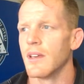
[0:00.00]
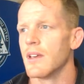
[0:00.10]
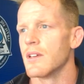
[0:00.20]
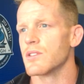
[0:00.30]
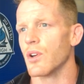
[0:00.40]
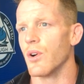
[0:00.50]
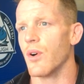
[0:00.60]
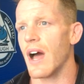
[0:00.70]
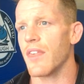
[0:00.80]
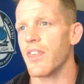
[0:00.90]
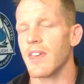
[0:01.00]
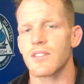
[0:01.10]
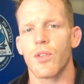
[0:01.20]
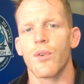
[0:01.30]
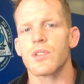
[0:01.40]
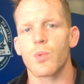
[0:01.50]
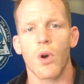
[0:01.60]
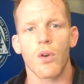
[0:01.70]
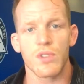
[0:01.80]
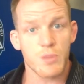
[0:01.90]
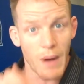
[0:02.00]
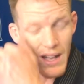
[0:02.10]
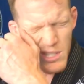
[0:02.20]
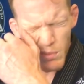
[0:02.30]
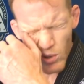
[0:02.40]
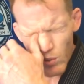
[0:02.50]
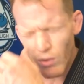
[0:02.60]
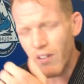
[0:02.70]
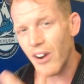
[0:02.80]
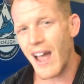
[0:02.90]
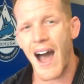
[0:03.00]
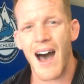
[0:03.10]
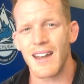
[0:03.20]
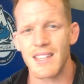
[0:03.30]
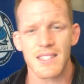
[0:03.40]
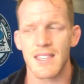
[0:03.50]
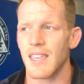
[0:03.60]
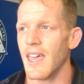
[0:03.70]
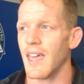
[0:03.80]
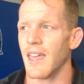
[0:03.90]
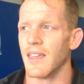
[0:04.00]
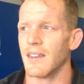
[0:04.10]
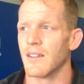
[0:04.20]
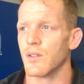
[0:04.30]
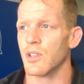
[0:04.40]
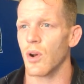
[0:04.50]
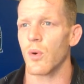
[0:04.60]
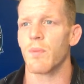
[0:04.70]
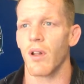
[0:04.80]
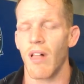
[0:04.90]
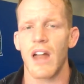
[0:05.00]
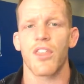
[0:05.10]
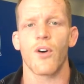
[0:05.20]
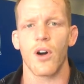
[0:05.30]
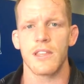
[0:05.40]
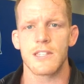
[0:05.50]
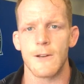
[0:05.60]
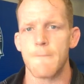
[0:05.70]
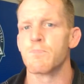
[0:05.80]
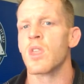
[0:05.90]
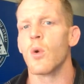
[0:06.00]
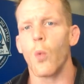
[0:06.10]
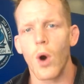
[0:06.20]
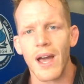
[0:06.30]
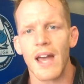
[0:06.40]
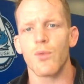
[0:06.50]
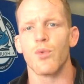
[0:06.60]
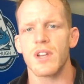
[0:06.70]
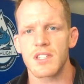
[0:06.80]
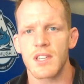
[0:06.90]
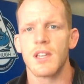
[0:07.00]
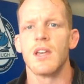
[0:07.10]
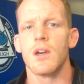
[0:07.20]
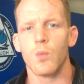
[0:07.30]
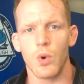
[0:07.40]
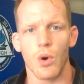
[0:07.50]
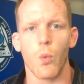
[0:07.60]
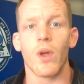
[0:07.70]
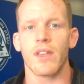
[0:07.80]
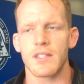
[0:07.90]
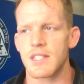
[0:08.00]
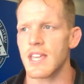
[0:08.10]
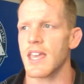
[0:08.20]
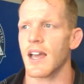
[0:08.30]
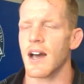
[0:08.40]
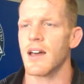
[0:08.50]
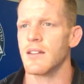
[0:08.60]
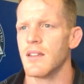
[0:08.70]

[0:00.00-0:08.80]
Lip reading: So I think as long as we're all responsible and we're very honest and, we put a lot of thought into what kind of risk we're willing to take on,